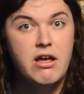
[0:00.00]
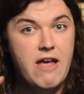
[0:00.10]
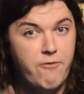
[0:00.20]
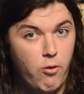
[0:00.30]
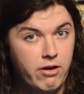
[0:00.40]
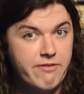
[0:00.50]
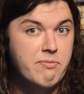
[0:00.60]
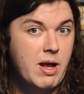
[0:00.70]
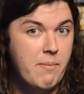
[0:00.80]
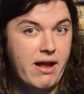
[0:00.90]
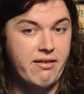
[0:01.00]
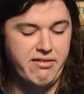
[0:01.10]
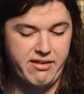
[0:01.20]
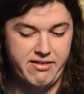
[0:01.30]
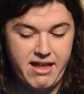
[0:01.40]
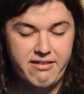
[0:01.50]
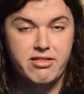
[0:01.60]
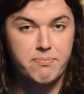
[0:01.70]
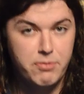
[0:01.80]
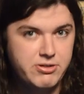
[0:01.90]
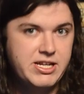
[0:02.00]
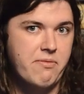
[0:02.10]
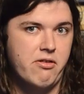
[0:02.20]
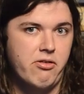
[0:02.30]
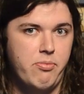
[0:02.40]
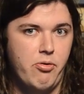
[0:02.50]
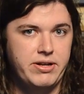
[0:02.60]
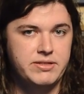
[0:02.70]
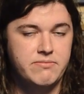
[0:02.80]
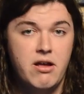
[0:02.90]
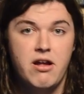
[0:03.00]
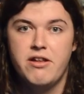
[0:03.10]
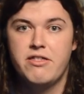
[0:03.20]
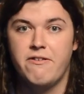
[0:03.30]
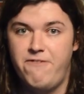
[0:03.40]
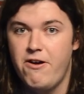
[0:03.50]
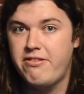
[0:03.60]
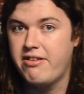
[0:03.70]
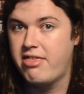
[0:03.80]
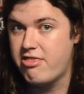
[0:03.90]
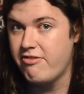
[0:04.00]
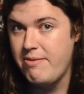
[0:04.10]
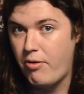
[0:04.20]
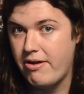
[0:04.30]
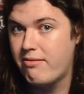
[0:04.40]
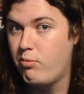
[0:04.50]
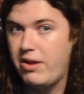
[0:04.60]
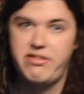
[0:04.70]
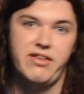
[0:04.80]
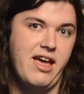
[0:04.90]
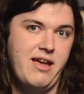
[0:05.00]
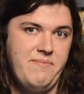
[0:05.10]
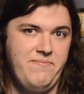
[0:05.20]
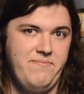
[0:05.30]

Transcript: If all of them come back as a success, the blue team score a point. The first to 3 points wins the game.